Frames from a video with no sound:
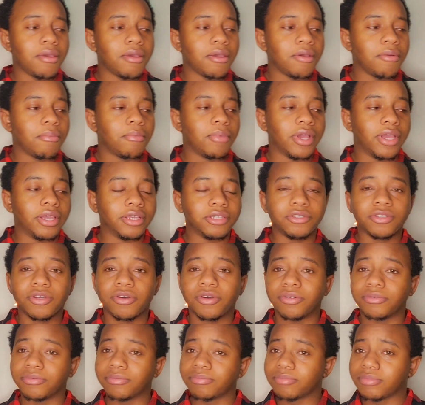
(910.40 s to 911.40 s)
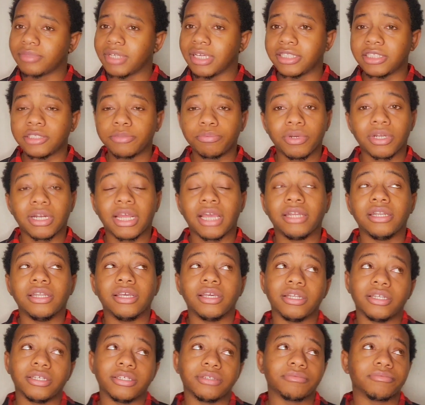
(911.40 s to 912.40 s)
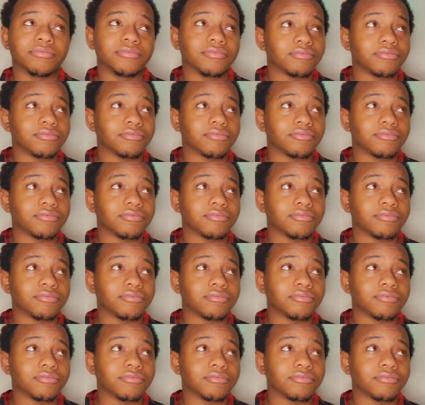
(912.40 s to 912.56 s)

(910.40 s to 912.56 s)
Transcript: But, you know, at this point, I nutted.